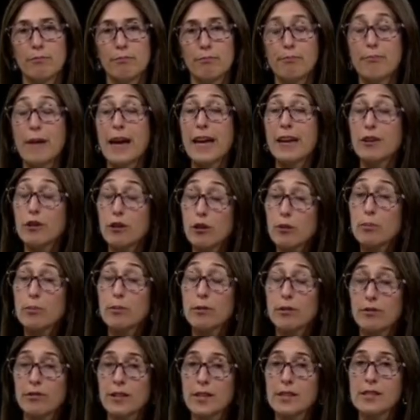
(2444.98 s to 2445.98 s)
better
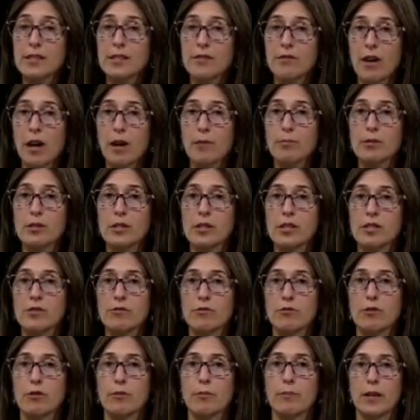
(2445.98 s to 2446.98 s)
preventive options
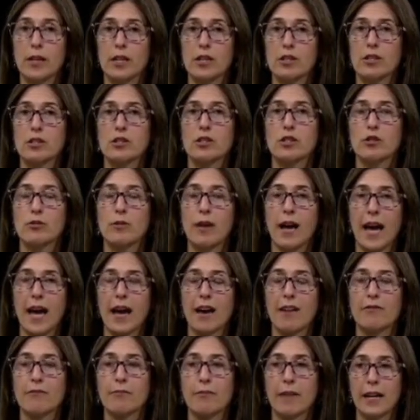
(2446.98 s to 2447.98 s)
for patients who
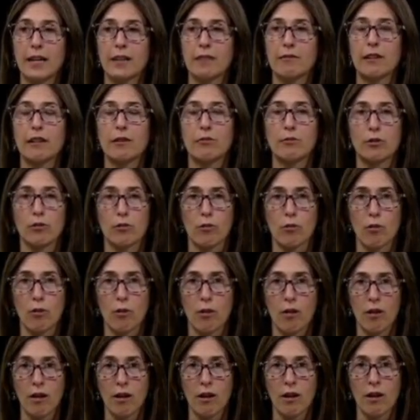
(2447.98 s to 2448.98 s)
have migraine with
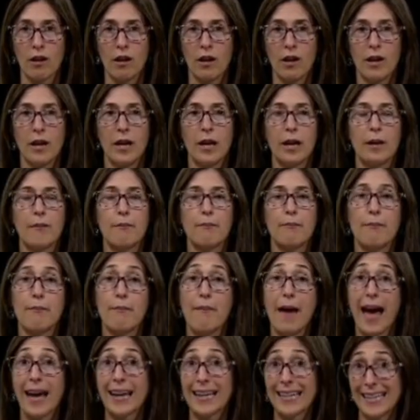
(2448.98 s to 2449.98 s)
aura.
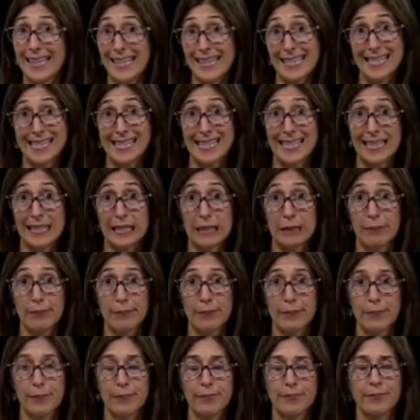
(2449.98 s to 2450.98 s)

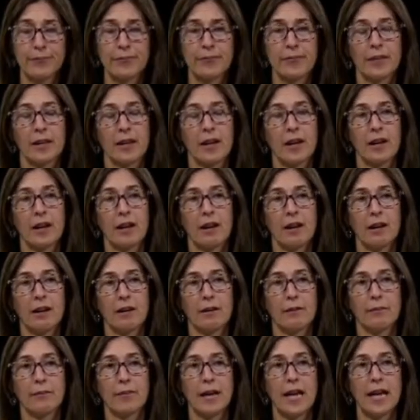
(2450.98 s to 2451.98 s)
Magnesium
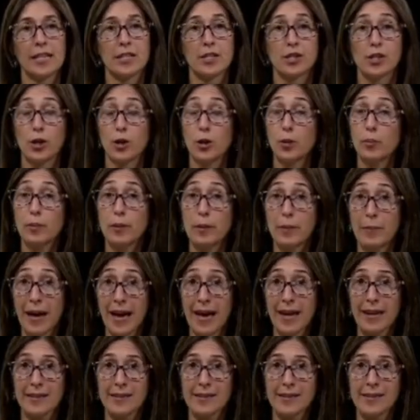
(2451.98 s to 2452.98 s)
and
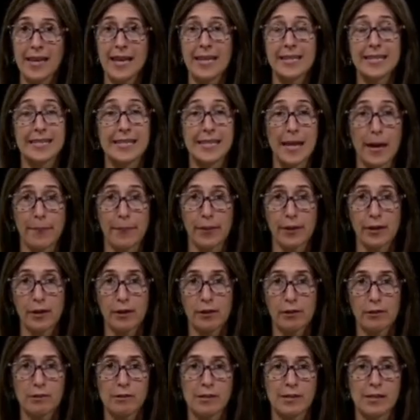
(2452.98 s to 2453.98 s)
Topamax and
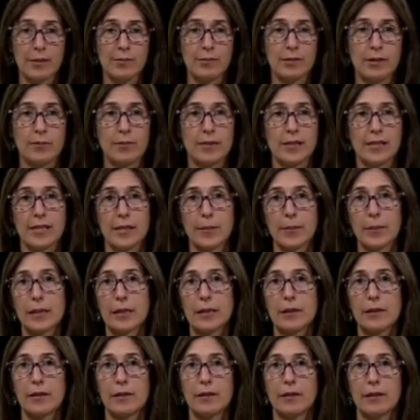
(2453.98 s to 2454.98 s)
Depakote seem to be some of
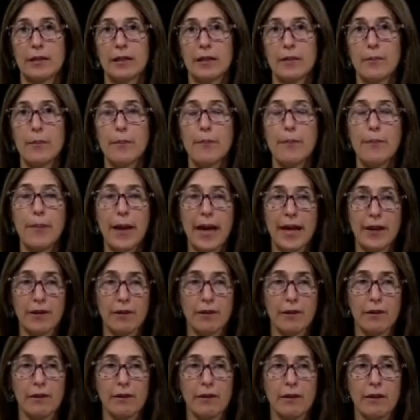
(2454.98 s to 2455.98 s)
the
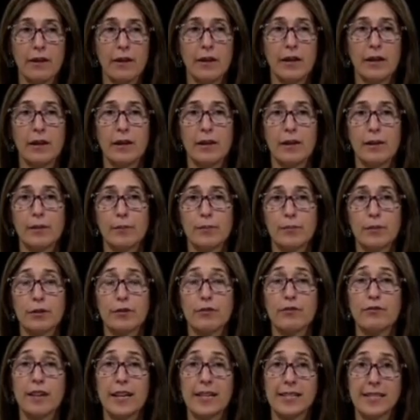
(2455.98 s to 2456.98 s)
better
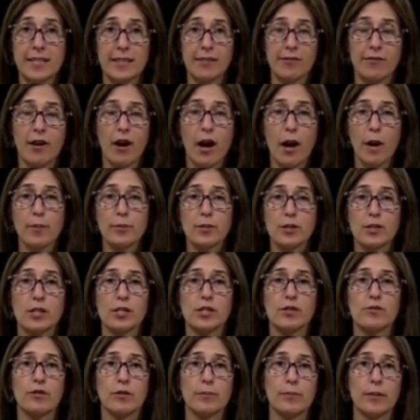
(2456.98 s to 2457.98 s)
preventive
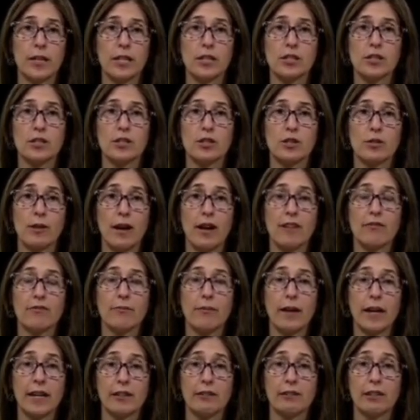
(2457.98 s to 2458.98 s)
options for patients who have
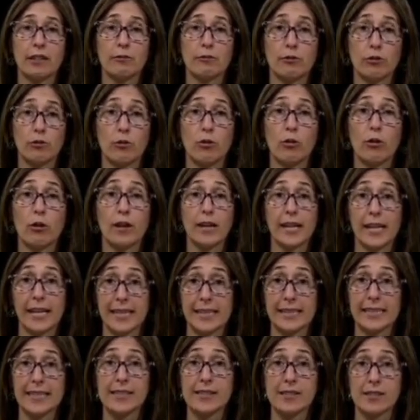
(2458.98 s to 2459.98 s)
migraine with aura,
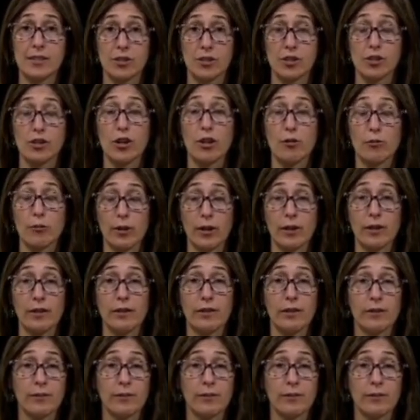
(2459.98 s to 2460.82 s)
at least to start with.